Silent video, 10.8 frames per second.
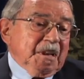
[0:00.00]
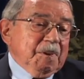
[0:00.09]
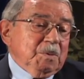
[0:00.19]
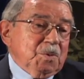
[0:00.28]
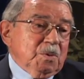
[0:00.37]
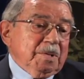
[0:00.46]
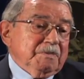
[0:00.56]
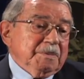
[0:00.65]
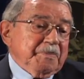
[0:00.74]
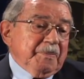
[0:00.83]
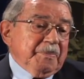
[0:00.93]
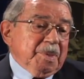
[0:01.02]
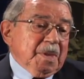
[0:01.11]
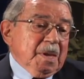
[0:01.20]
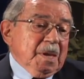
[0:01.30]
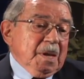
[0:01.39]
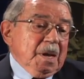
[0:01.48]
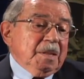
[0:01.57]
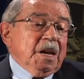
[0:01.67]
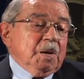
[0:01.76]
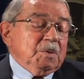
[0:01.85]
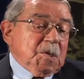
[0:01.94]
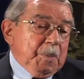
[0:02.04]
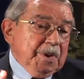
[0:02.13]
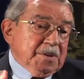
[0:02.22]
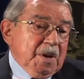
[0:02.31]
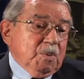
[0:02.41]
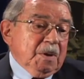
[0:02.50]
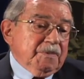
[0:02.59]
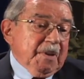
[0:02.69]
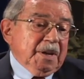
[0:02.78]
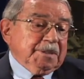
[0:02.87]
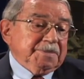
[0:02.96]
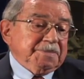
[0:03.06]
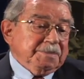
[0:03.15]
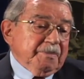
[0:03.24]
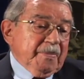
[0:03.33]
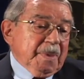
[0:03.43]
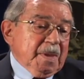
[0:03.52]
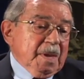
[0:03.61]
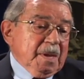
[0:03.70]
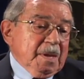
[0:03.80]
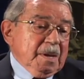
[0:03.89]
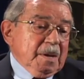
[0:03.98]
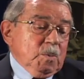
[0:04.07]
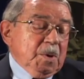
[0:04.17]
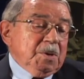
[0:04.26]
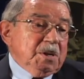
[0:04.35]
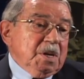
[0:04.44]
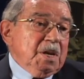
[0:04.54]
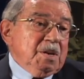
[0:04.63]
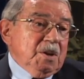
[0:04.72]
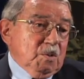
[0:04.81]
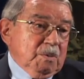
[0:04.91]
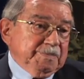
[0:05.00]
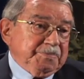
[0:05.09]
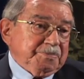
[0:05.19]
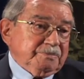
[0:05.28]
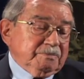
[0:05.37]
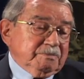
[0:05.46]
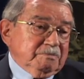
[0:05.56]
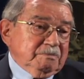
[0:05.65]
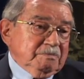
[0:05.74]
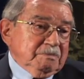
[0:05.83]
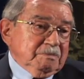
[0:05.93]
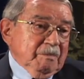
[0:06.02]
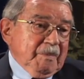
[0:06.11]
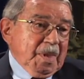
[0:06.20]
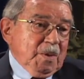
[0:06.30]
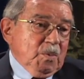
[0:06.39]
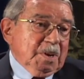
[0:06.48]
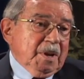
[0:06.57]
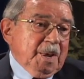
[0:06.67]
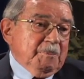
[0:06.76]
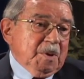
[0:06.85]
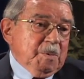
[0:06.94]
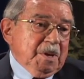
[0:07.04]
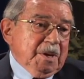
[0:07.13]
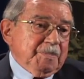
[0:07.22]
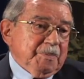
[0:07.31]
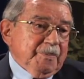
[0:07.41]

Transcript: It was rough. And then it was especially rough, like when she didn't know exactly what had happened to me.